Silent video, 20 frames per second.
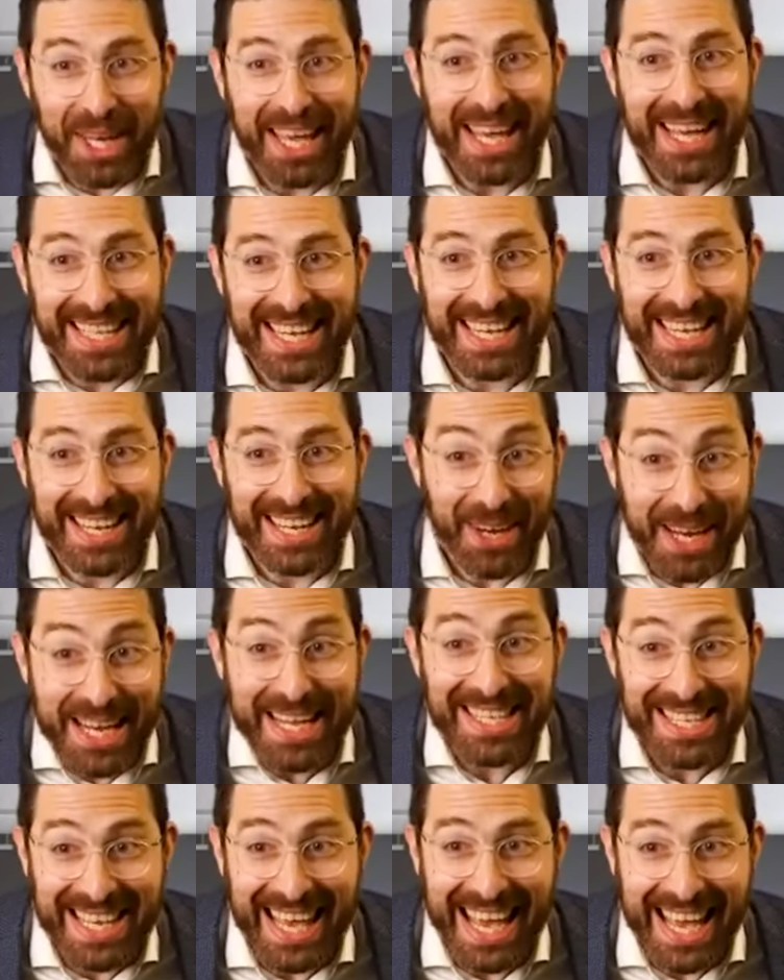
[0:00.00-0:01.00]
of kids that are
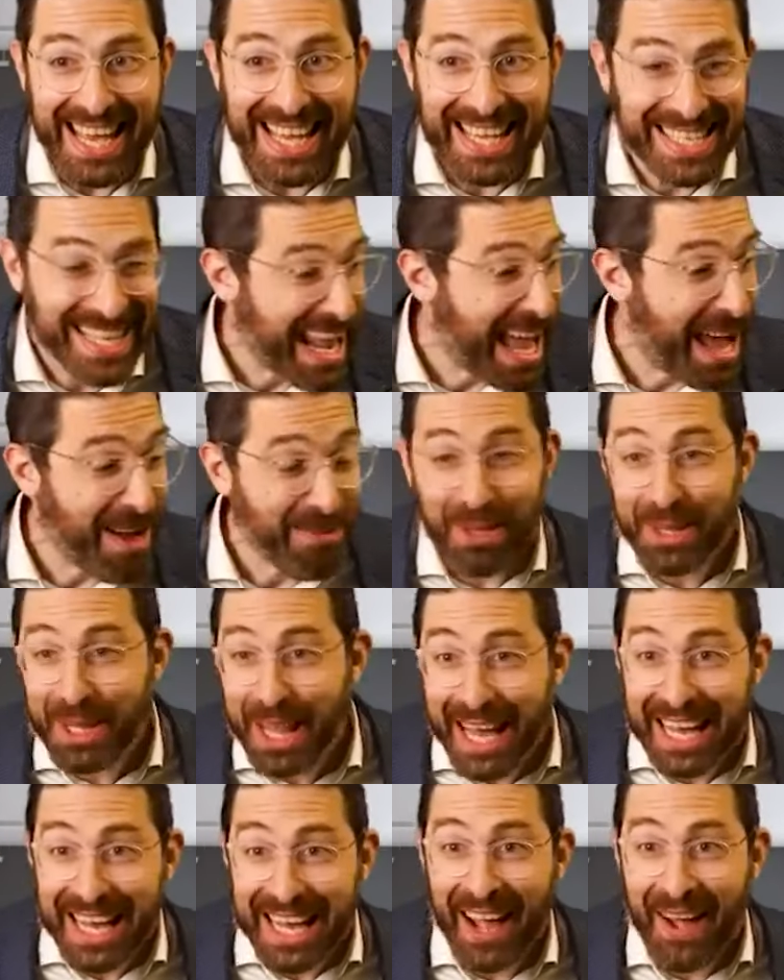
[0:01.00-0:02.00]
his kids that have to
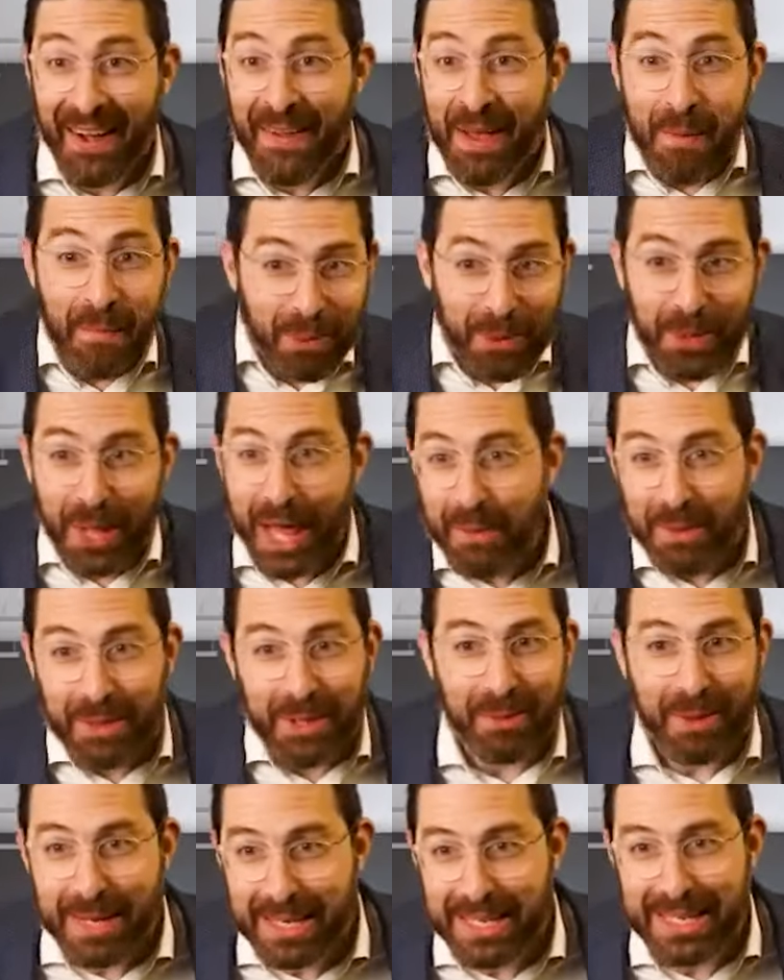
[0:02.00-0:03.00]
like play
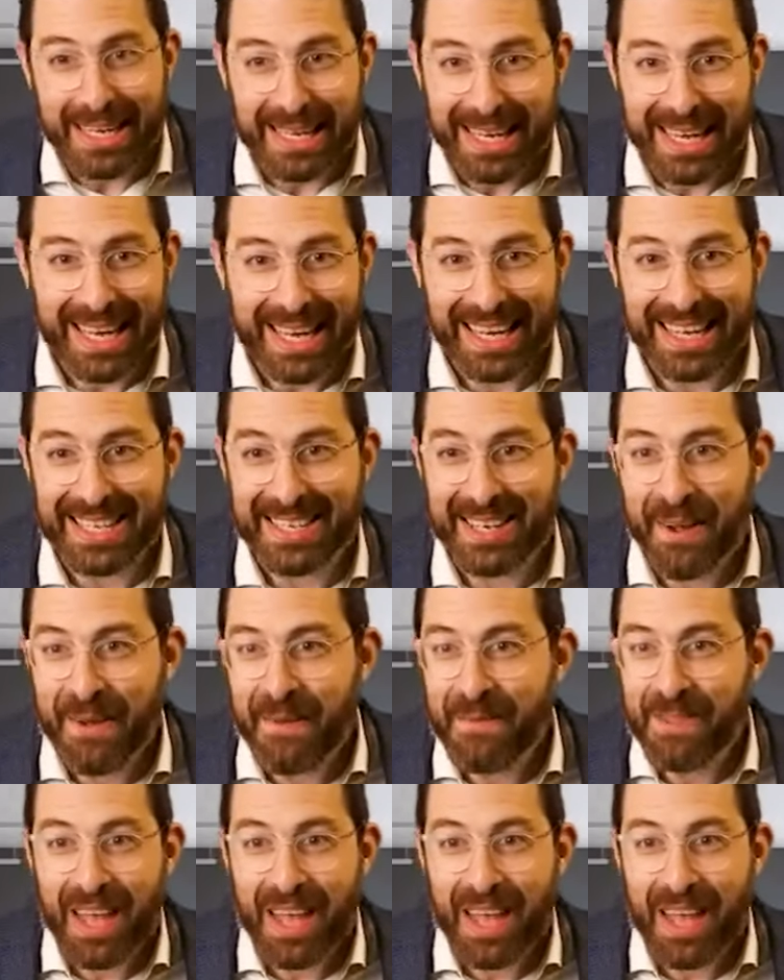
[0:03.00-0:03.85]
with the rest of the kids.